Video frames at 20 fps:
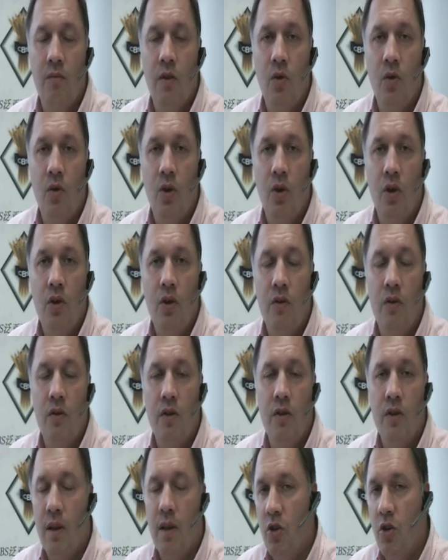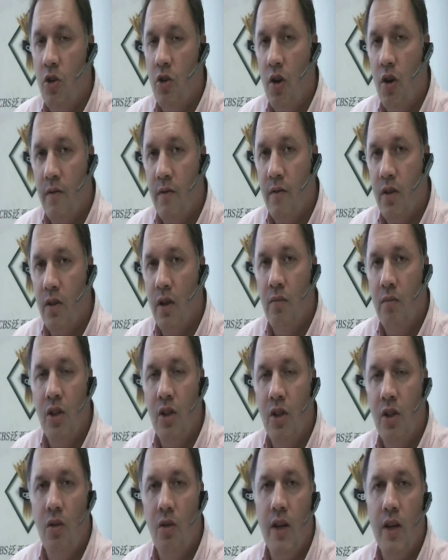You've all heard of the summer drive
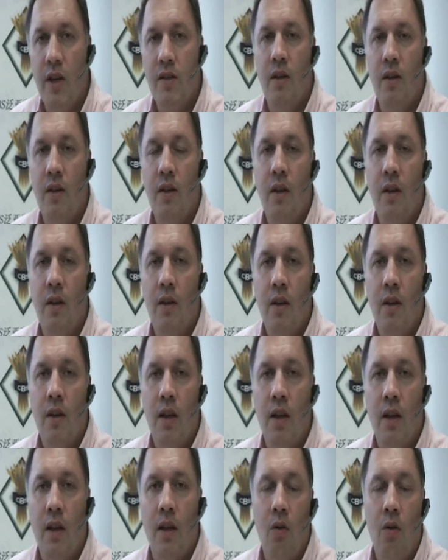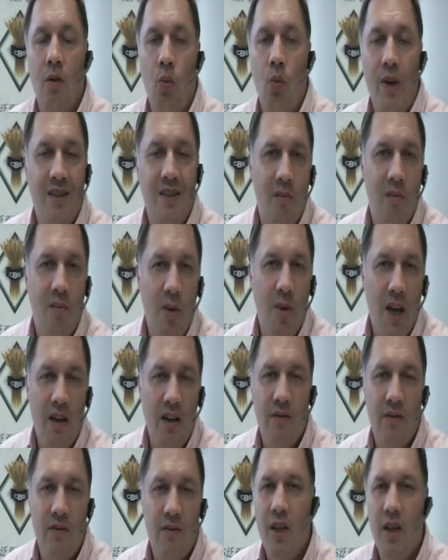time in the US, winter
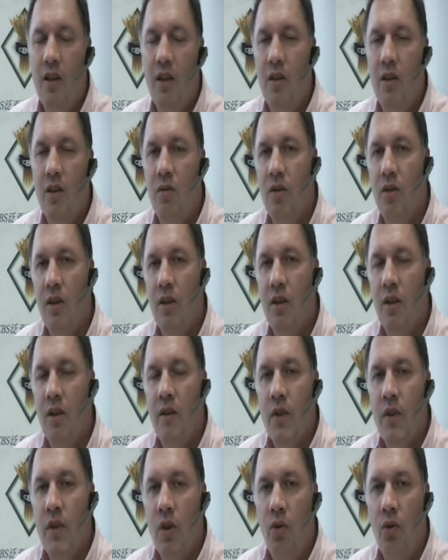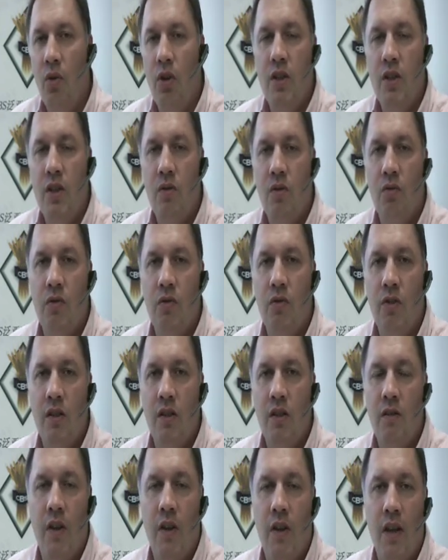demand for heating oil. All these sorts of
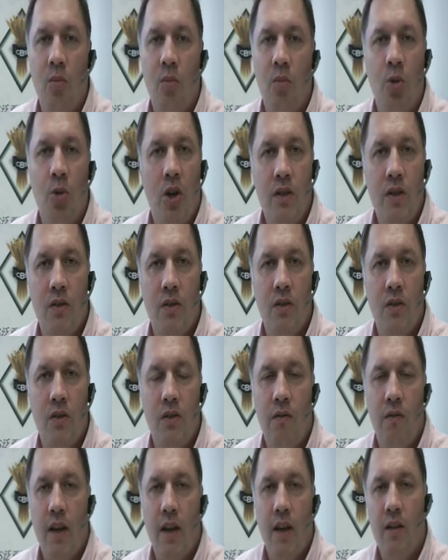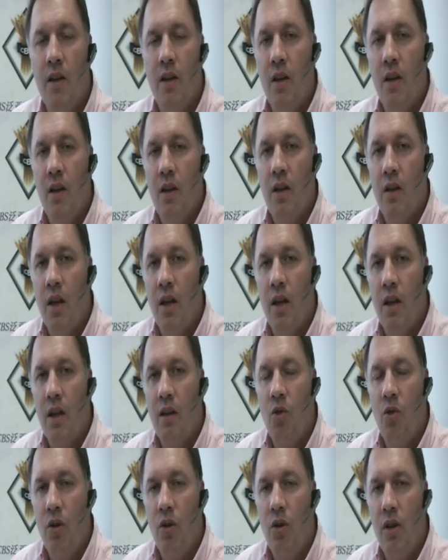things affect the prices. In fact,
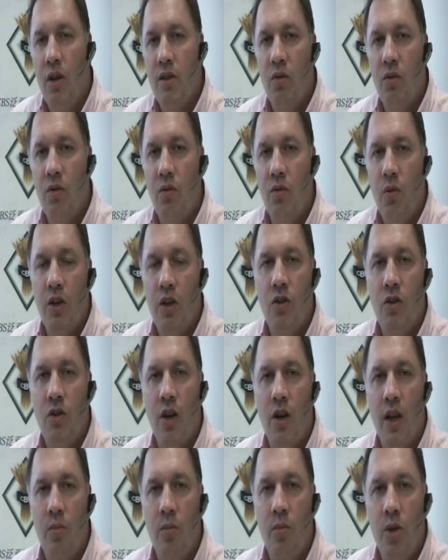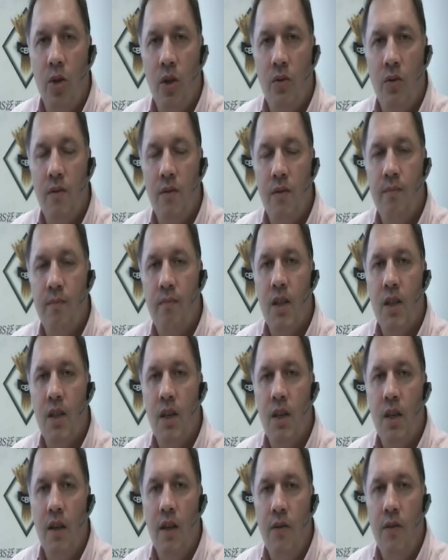oil is a good one to trade because
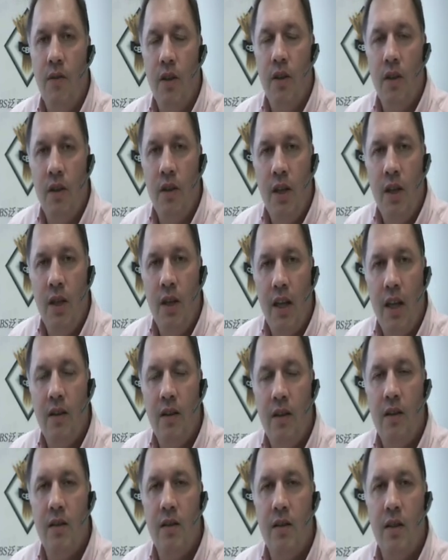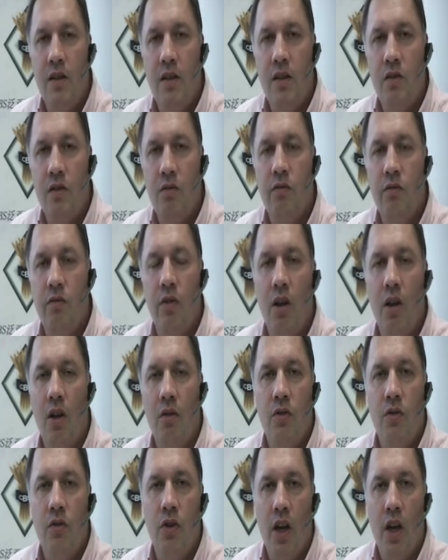if you get into the seasonal
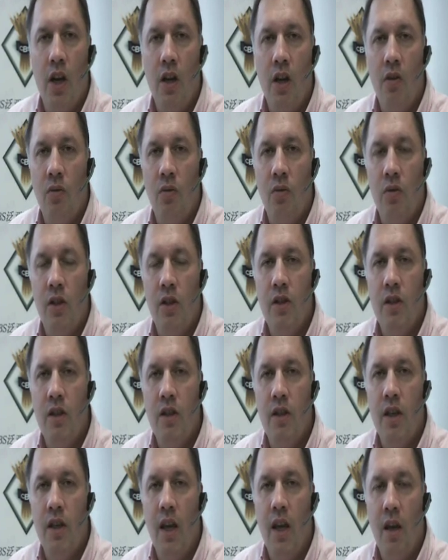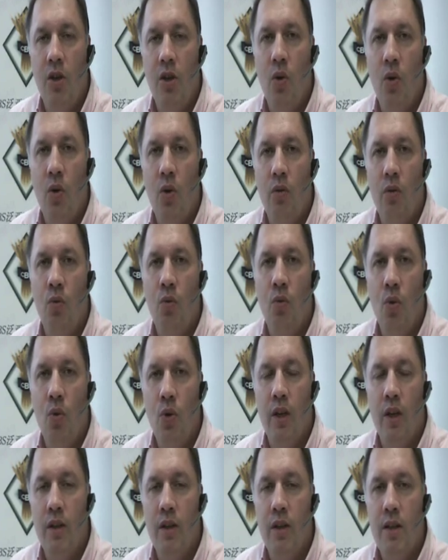flow of trading oil, it can be quite
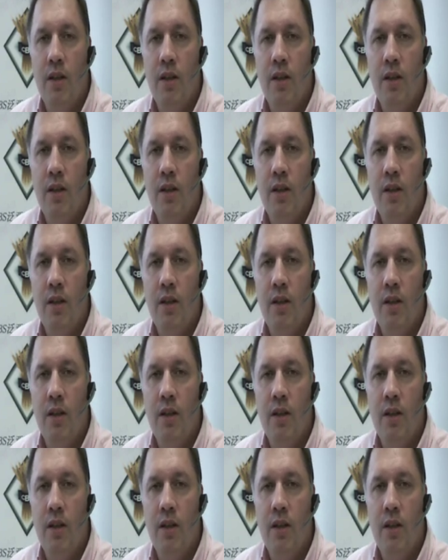rewarding